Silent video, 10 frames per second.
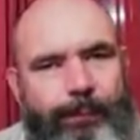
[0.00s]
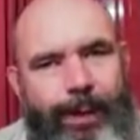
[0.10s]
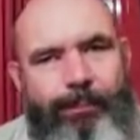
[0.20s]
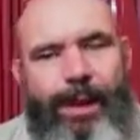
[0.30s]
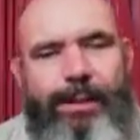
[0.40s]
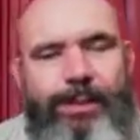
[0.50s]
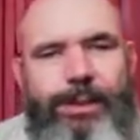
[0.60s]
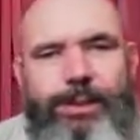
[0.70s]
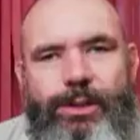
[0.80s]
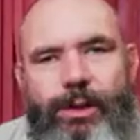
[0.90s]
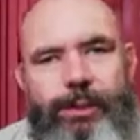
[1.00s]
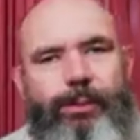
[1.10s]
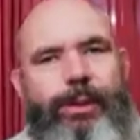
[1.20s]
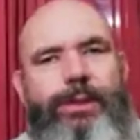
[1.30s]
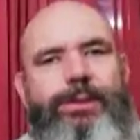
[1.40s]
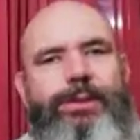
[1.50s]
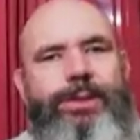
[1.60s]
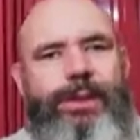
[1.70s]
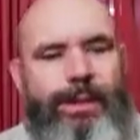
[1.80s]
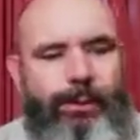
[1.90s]
maybe the starting point is to
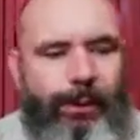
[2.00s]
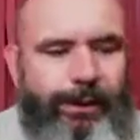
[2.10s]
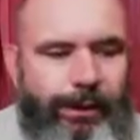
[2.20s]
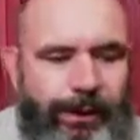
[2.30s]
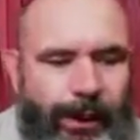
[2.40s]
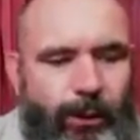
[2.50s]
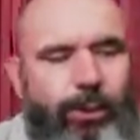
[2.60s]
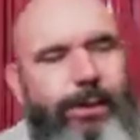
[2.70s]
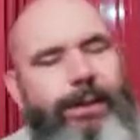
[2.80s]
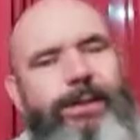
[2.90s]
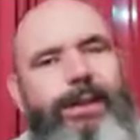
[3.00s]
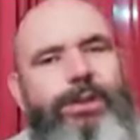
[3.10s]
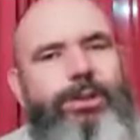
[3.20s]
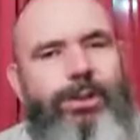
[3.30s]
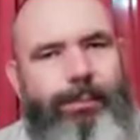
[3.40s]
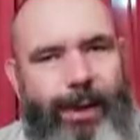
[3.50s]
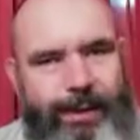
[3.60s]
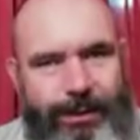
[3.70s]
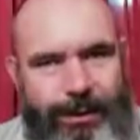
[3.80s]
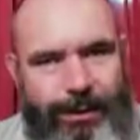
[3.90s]
see what they call it the textual
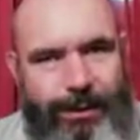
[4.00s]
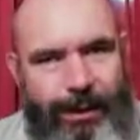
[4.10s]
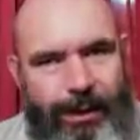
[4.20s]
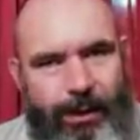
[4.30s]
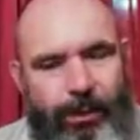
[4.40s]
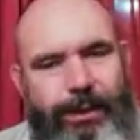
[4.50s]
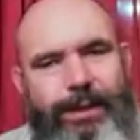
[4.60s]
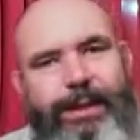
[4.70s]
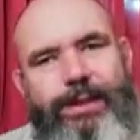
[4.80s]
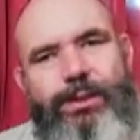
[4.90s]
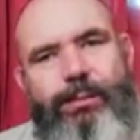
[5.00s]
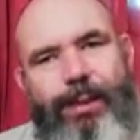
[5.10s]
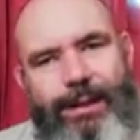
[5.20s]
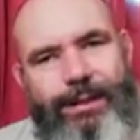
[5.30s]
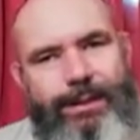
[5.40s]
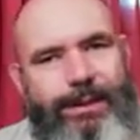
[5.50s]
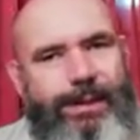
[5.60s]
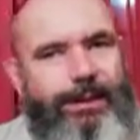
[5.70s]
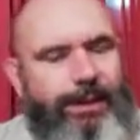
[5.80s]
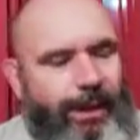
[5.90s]
basis, what the textual basis
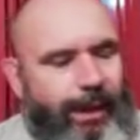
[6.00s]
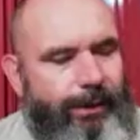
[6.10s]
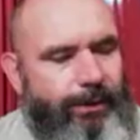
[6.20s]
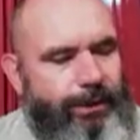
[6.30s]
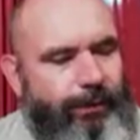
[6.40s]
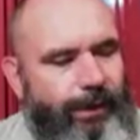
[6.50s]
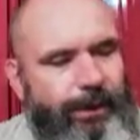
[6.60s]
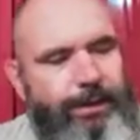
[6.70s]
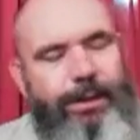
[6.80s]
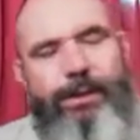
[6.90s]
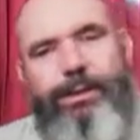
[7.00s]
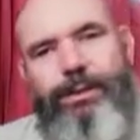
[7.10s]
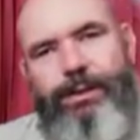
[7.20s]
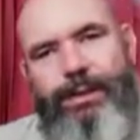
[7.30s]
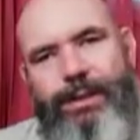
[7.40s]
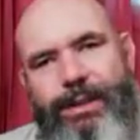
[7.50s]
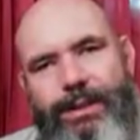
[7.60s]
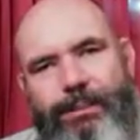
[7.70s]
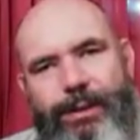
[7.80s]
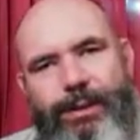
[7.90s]
is. And just focusing on the New
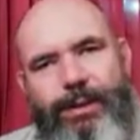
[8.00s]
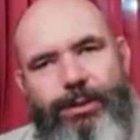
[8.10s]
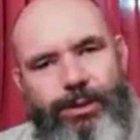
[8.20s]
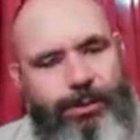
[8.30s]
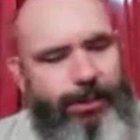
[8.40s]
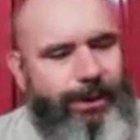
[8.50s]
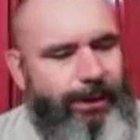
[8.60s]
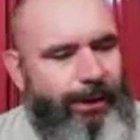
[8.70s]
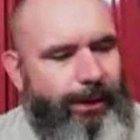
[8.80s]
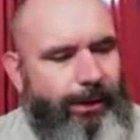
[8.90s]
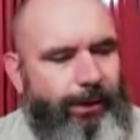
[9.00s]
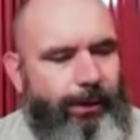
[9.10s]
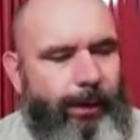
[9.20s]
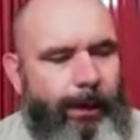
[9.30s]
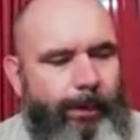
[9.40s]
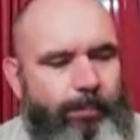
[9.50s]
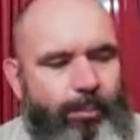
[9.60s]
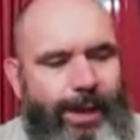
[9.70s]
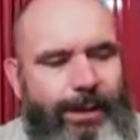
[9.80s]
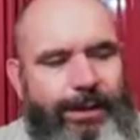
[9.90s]
Testament, it should be telling you
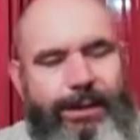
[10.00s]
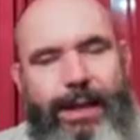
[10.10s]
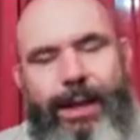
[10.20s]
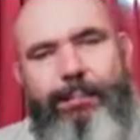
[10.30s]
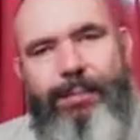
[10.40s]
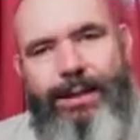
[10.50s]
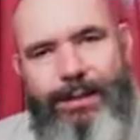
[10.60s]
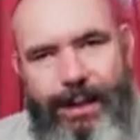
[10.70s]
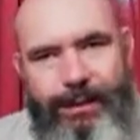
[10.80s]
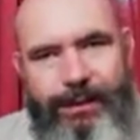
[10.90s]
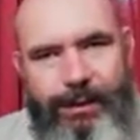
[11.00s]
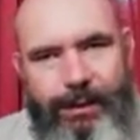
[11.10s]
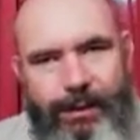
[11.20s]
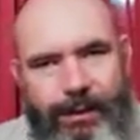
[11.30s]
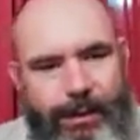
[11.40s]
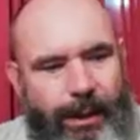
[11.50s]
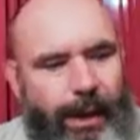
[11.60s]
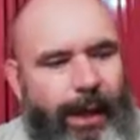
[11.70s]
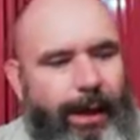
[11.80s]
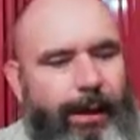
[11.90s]
that it's Byzantine,
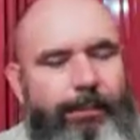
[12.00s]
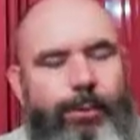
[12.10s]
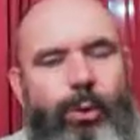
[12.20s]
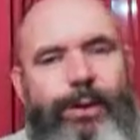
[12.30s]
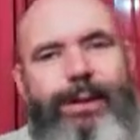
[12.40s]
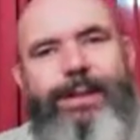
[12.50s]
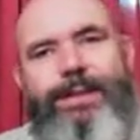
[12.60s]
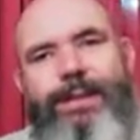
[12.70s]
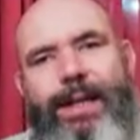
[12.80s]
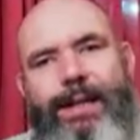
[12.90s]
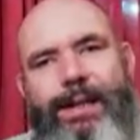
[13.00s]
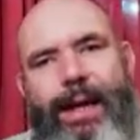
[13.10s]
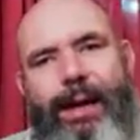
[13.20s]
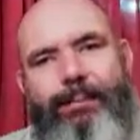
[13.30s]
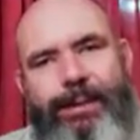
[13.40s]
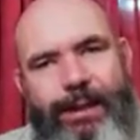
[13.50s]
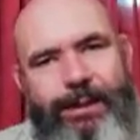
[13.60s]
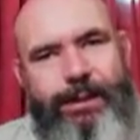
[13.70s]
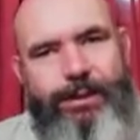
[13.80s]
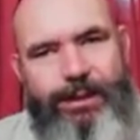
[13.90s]
or it can say
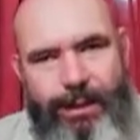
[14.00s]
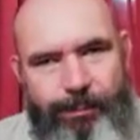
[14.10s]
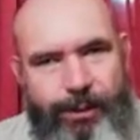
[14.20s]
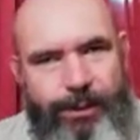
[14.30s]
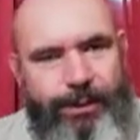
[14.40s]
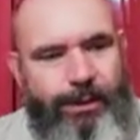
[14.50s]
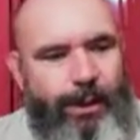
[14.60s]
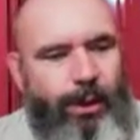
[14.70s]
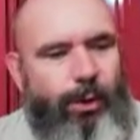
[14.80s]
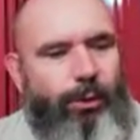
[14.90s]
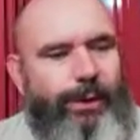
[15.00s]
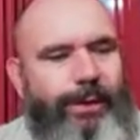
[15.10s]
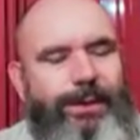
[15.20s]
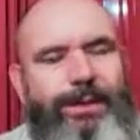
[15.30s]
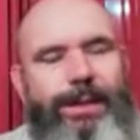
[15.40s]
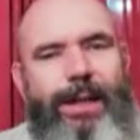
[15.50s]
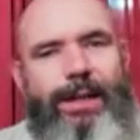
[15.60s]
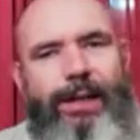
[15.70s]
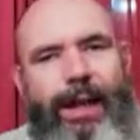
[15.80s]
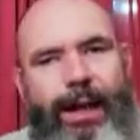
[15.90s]
Textus Receptus, or it can say